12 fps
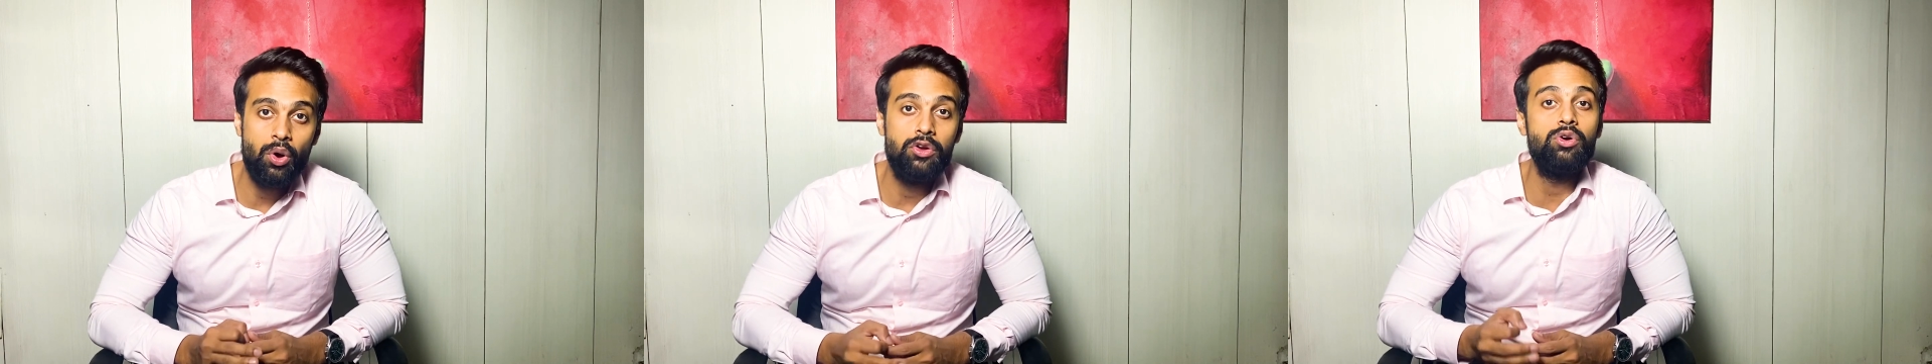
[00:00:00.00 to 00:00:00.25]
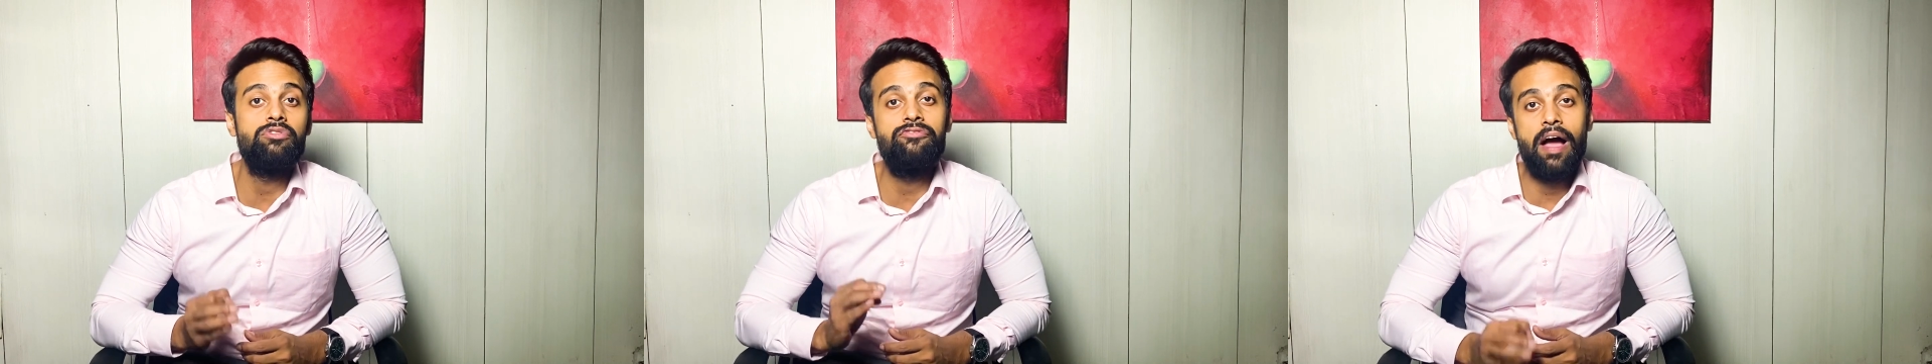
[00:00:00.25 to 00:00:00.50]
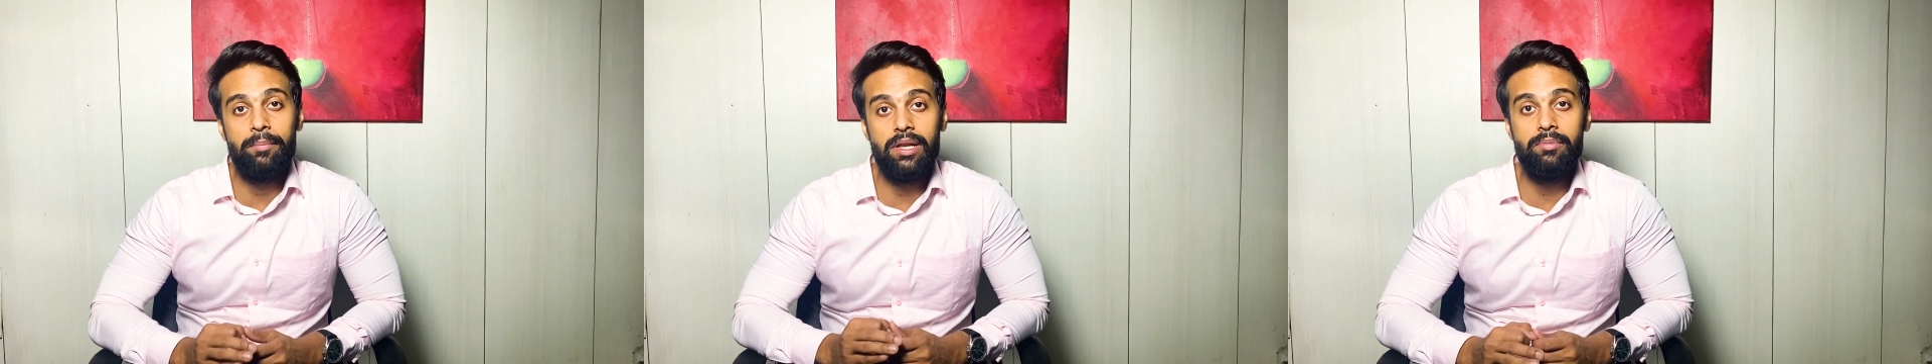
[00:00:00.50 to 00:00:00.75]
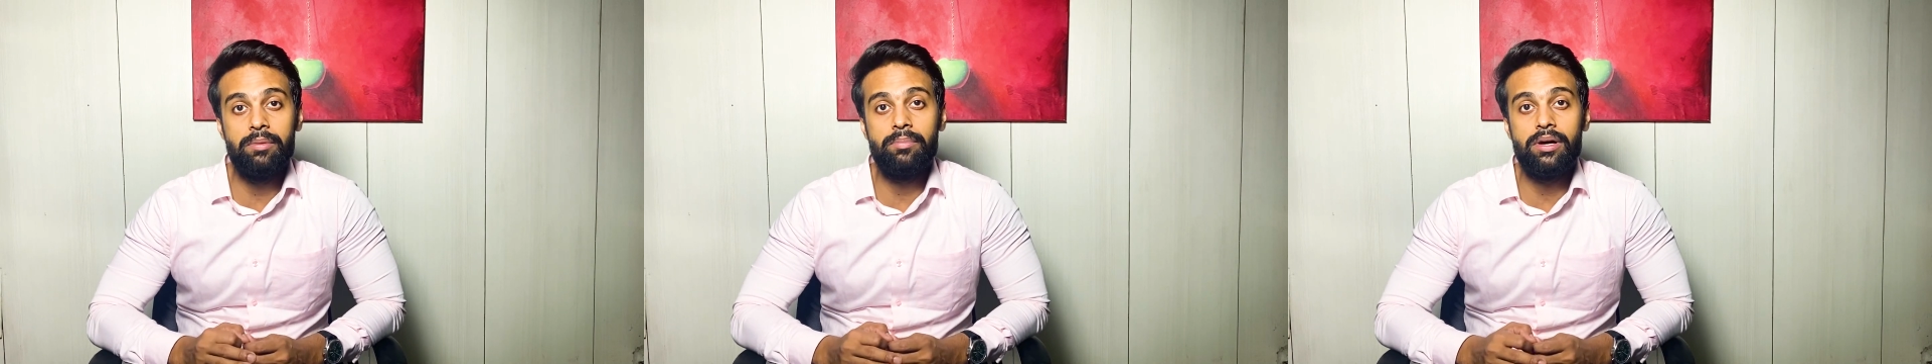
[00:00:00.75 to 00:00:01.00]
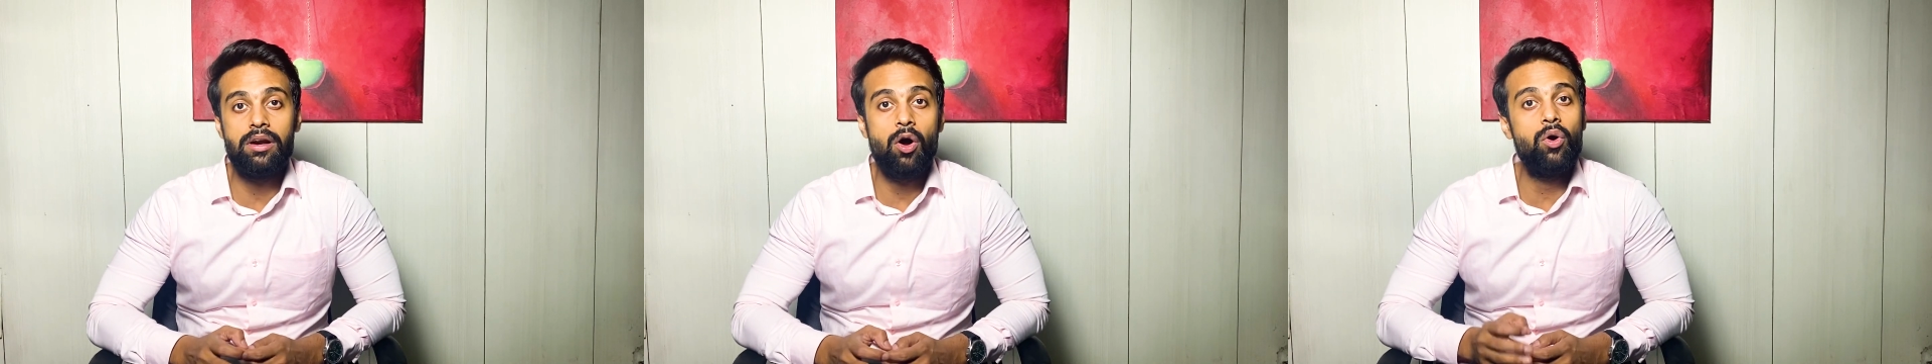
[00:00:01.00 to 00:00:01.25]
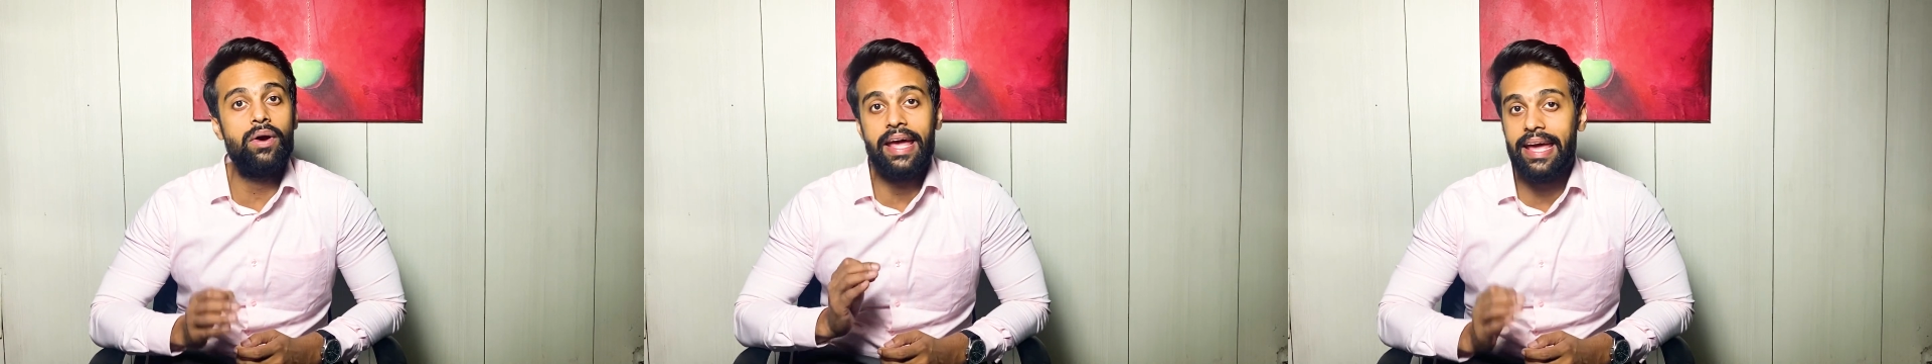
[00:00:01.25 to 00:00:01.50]
your family member,
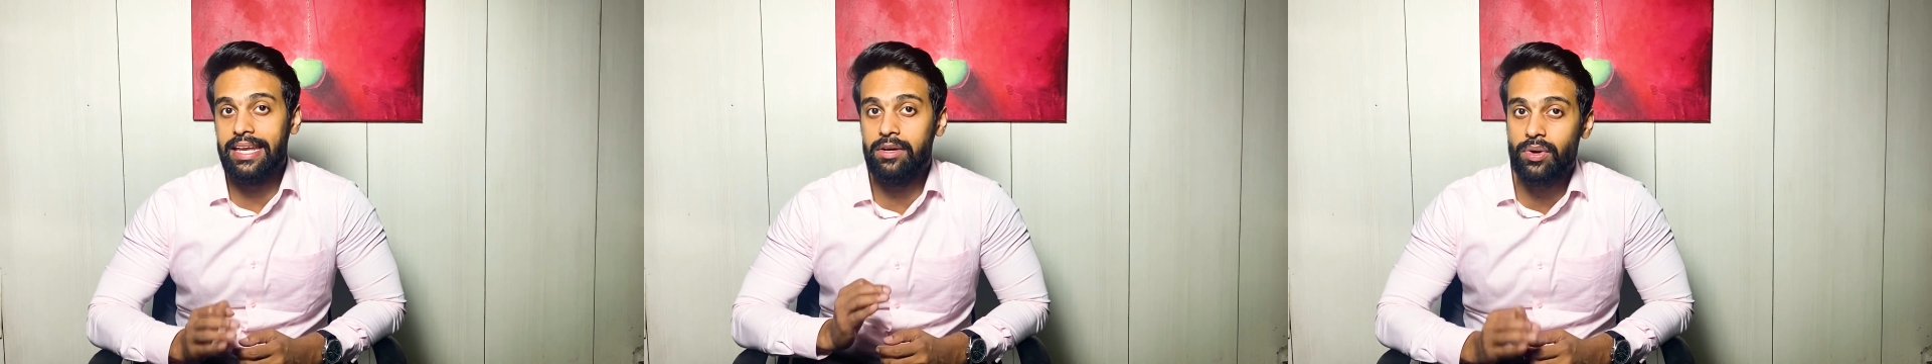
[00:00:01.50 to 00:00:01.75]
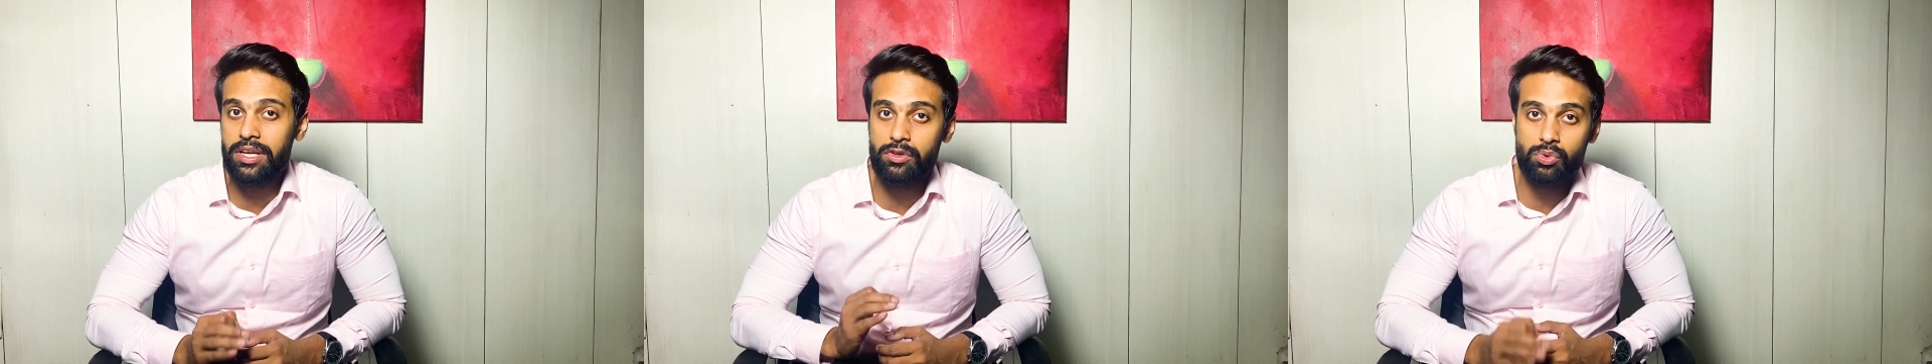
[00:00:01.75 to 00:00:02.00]
or anyone